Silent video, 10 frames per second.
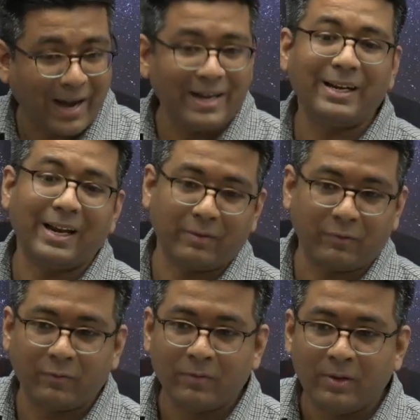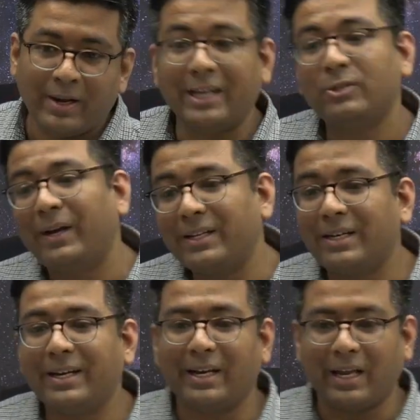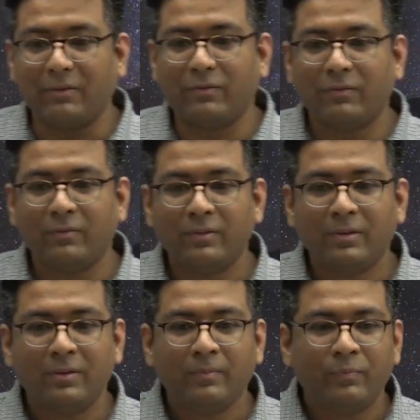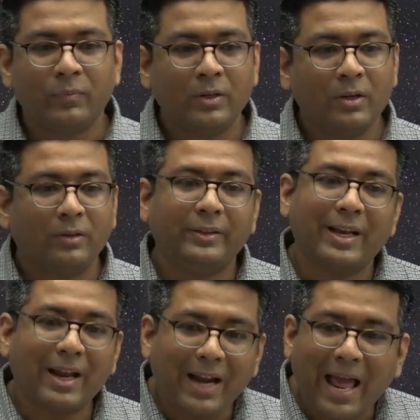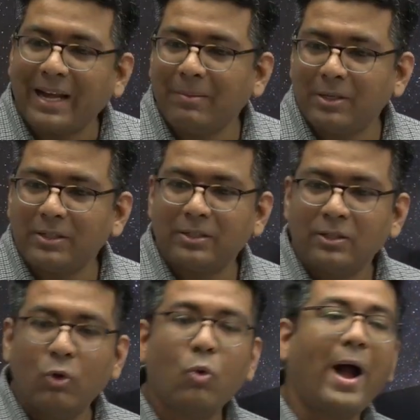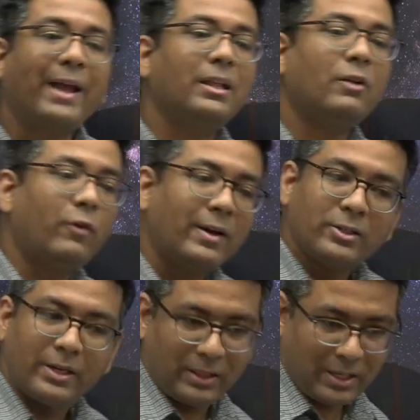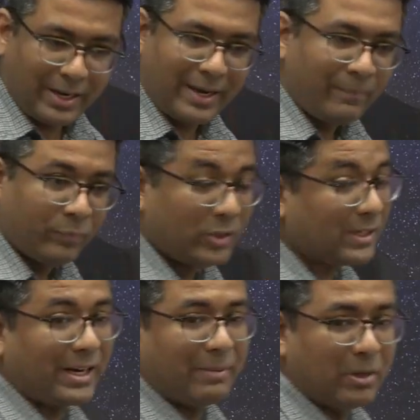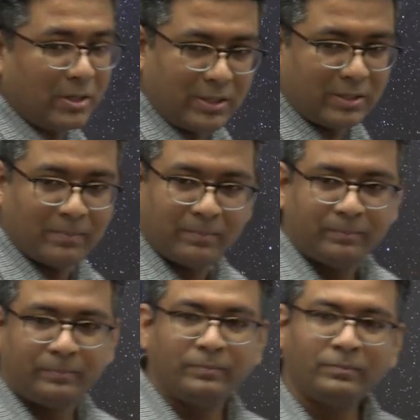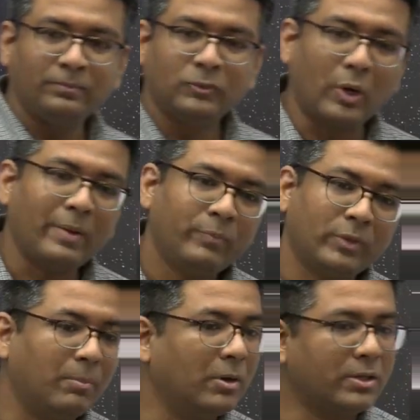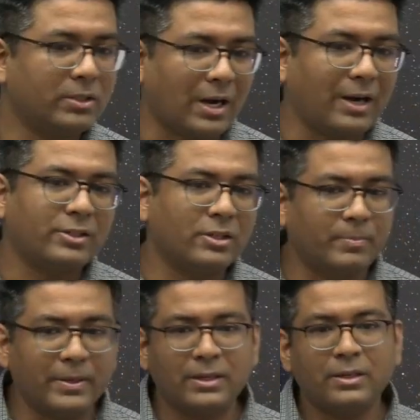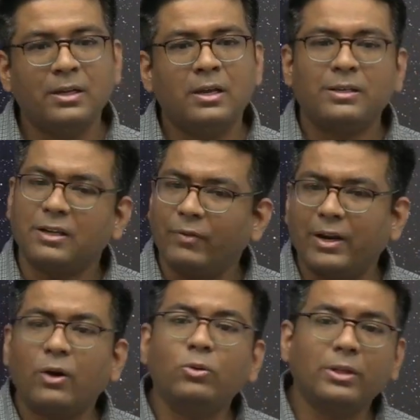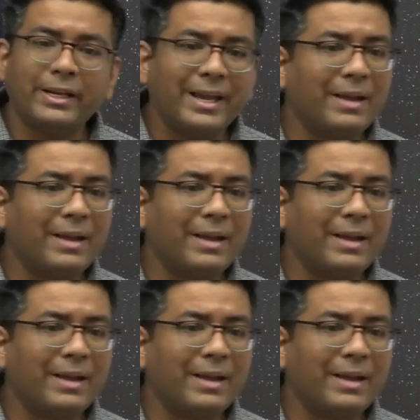life as well as a day life. There are animals who either function in the day, just like birds. Okay, the birds start chirping somewhere around 3 a.m. or